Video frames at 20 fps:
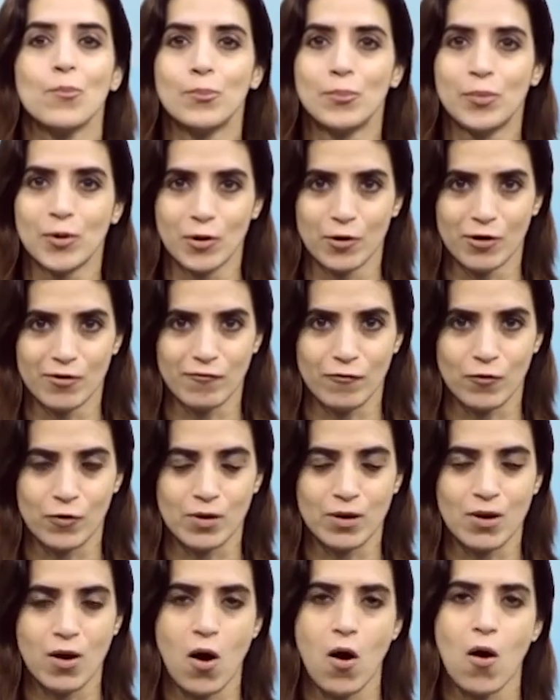beautiful.
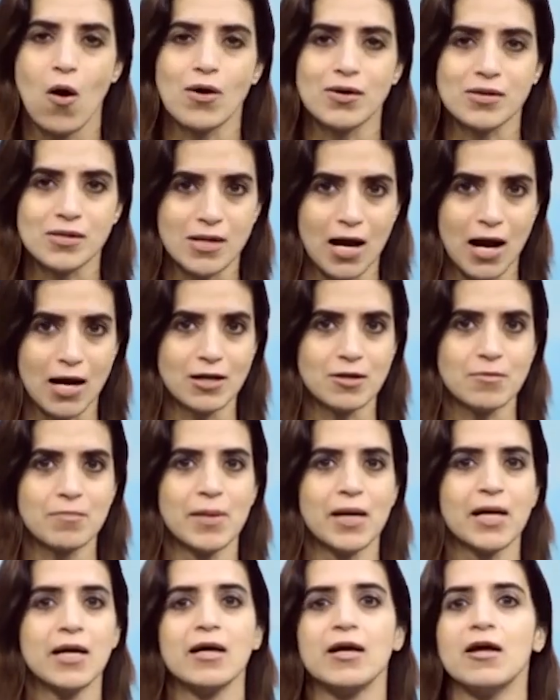Aur saath
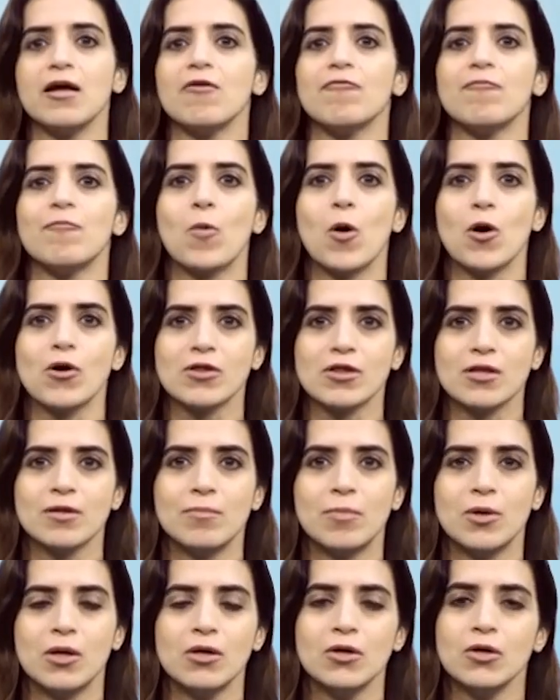mein, if
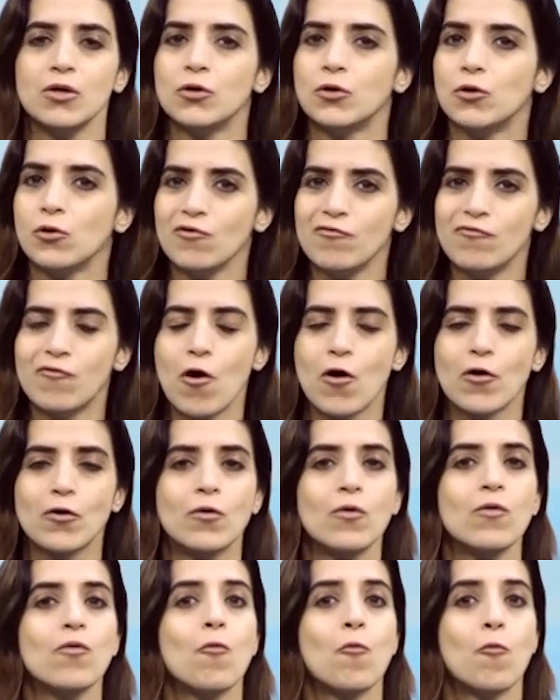possible, do
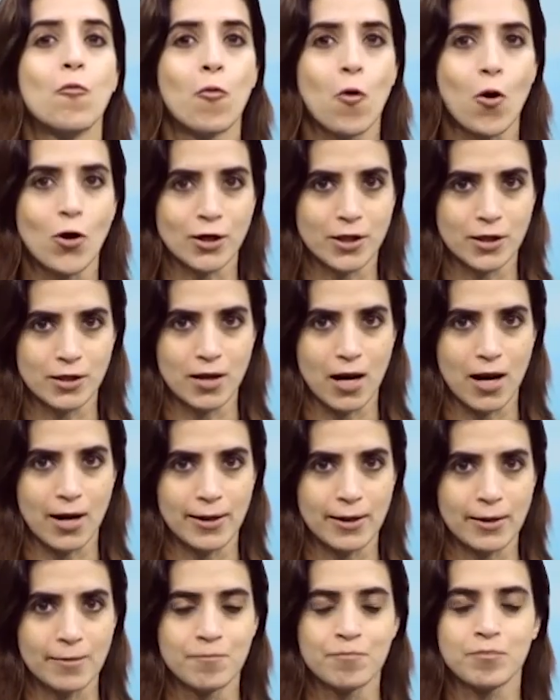follow water
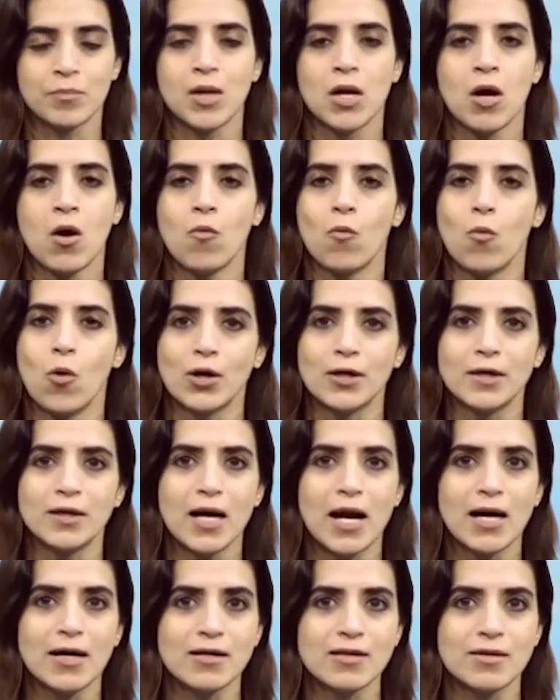diet. Water
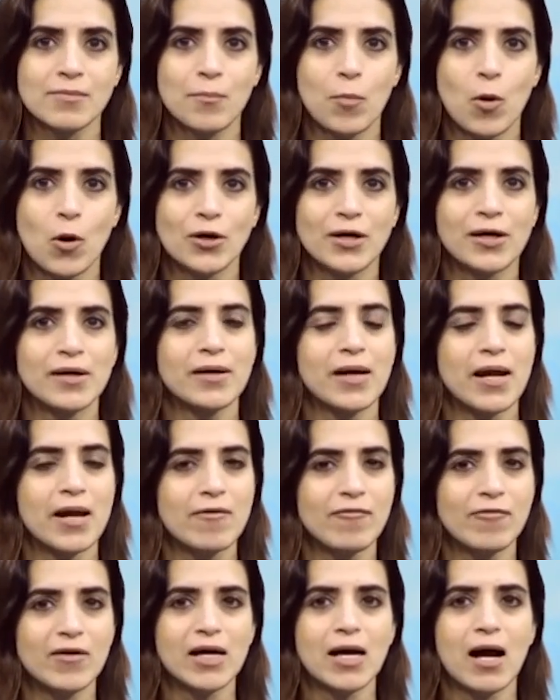diet is important.
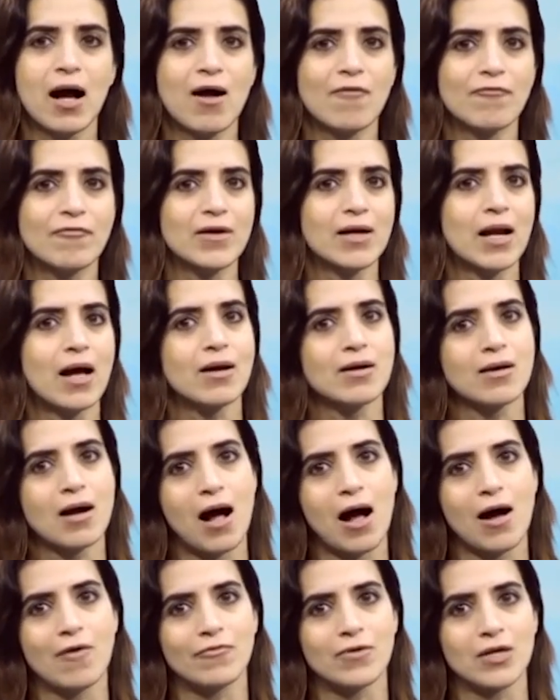Every half an hour,
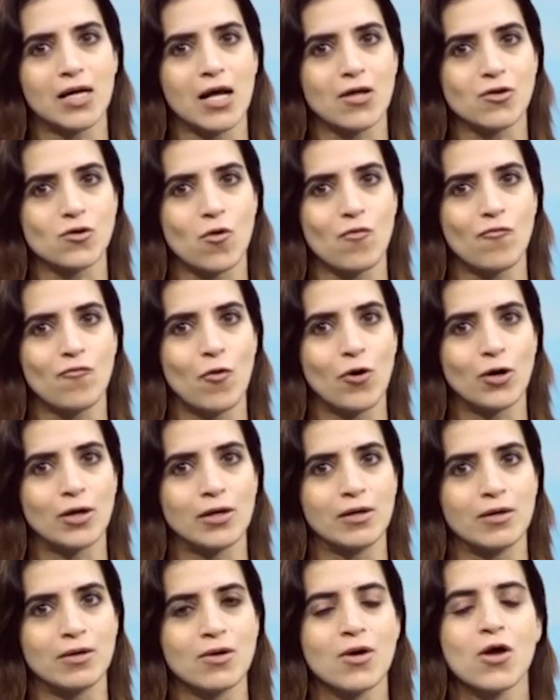half glass of
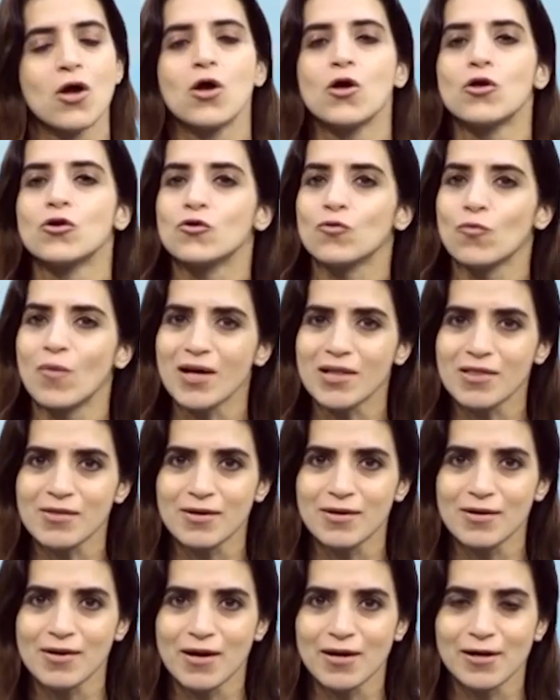water.
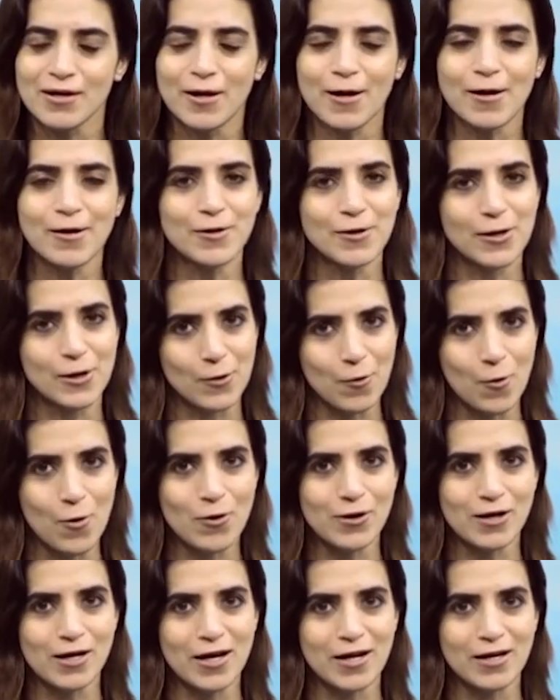Swasth rahiye,
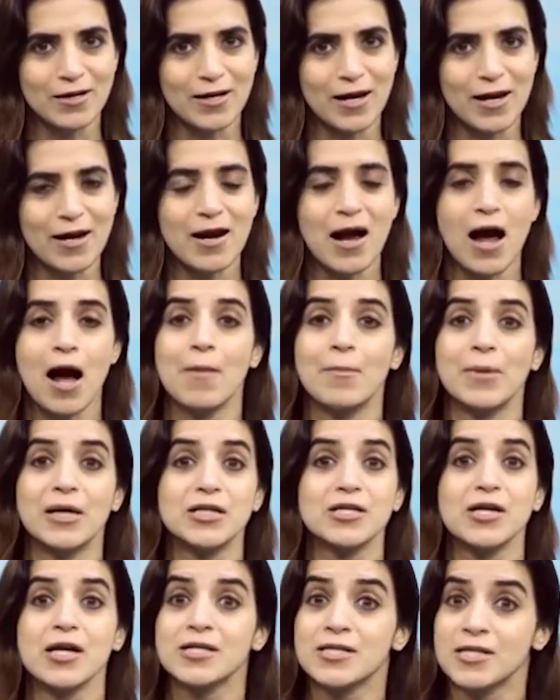nirog rahiye,
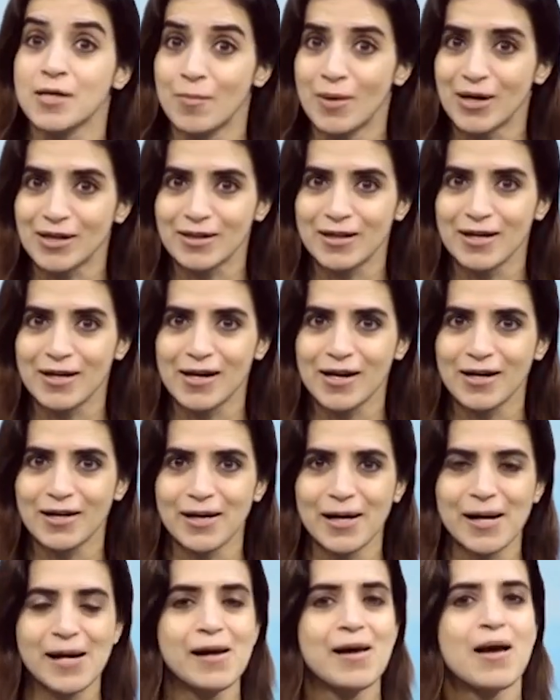hamesha chamakte
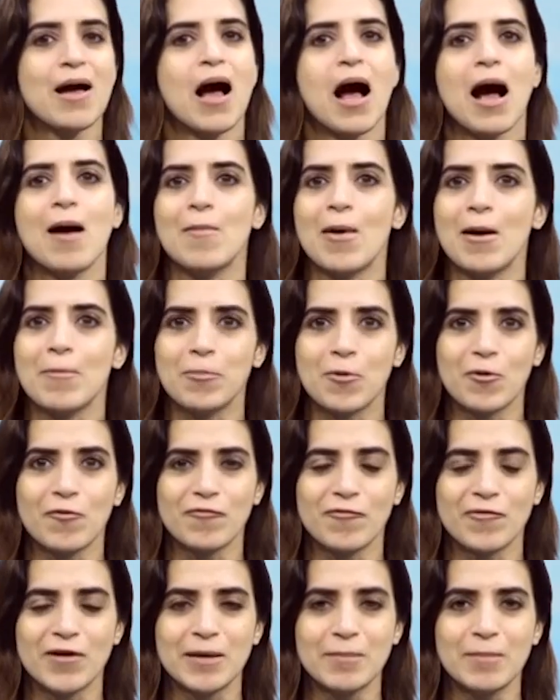rahiye. Hum
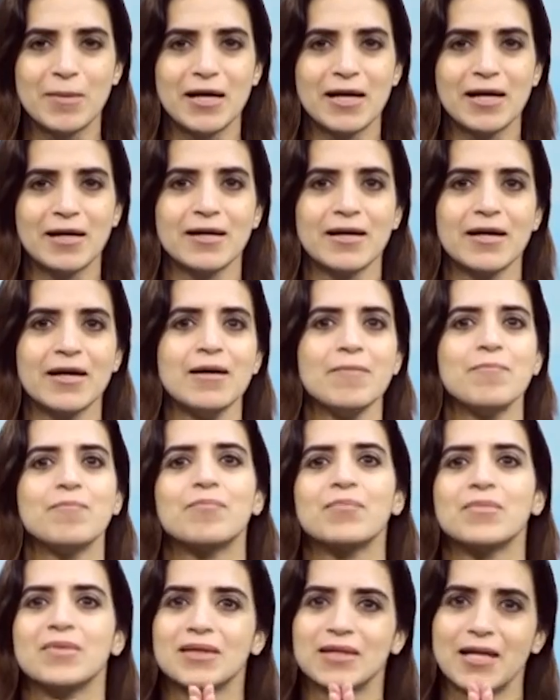aapko fir milenge.
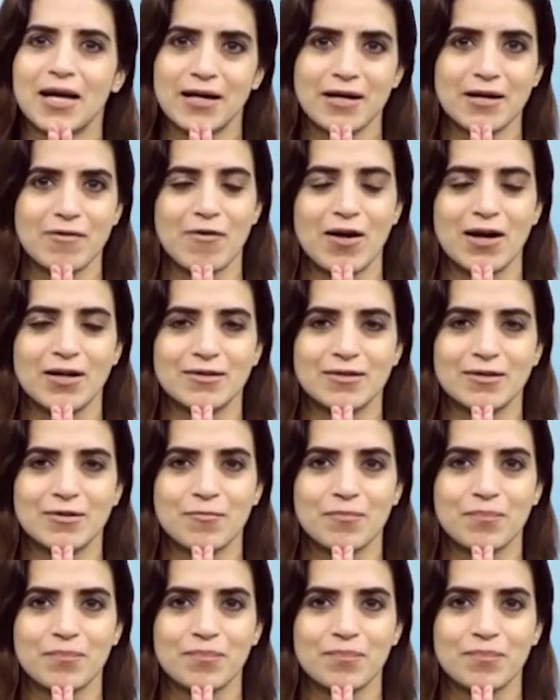Dhanyawad.